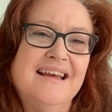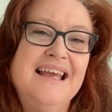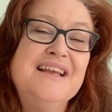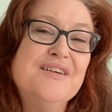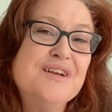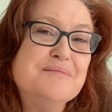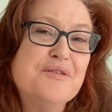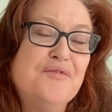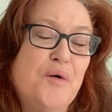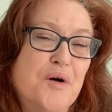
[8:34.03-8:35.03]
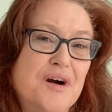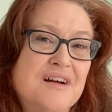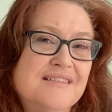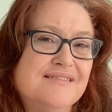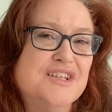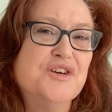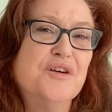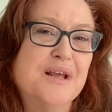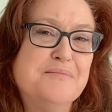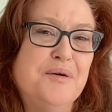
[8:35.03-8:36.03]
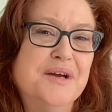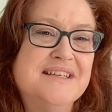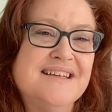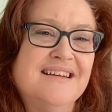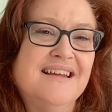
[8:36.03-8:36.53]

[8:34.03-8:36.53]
Anchor number 4, the turning point.